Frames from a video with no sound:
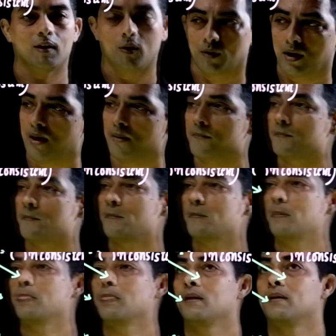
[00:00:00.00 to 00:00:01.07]
Okay,
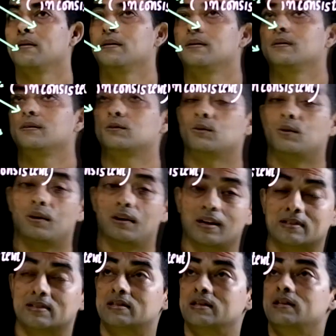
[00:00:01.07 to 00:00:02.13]
so
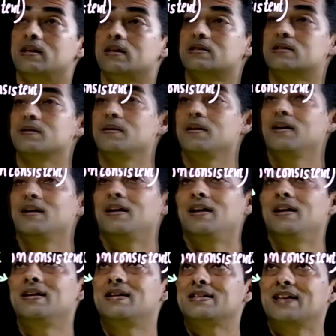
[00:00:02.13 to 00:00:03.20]
let's see this.
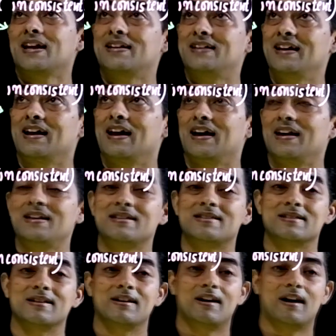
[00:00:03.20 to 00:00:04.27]
Intersecting
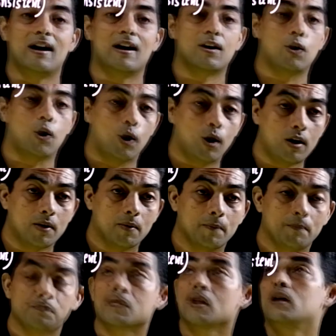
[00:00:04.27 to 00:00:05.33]
lines are called
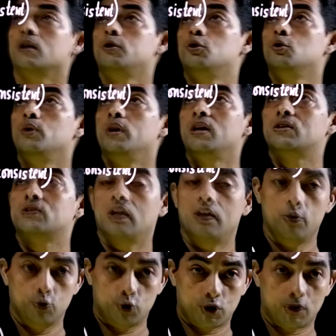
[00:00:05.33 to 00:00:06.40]
unique
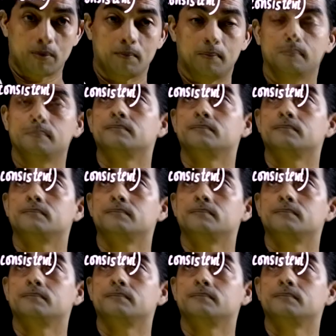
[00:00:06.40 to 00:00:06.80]
solution,